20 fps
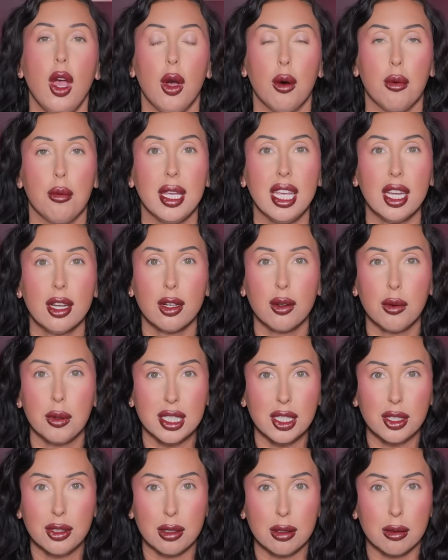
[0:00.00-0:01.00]
We are
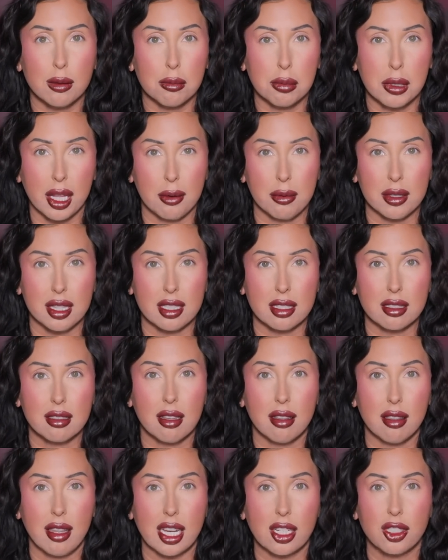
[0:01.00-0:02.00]
going to play with this
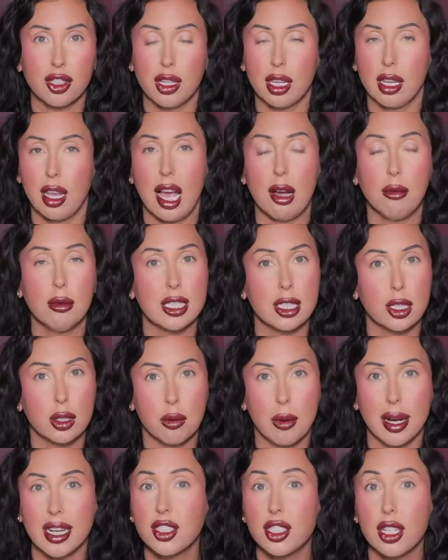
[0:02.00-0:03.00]
collection. I want to
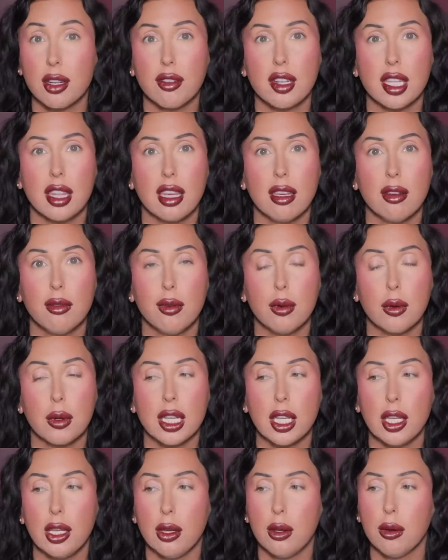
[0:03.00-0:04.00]
swatch everything for
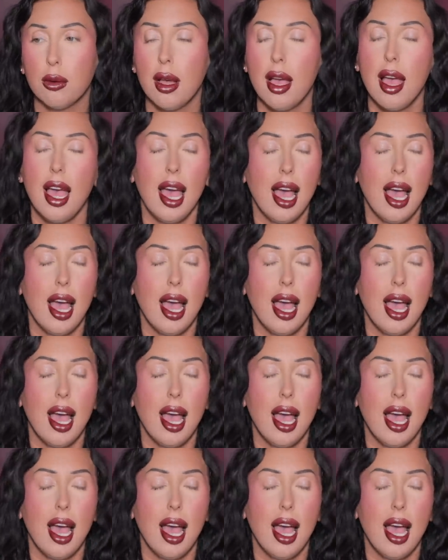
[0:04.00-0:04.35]
you.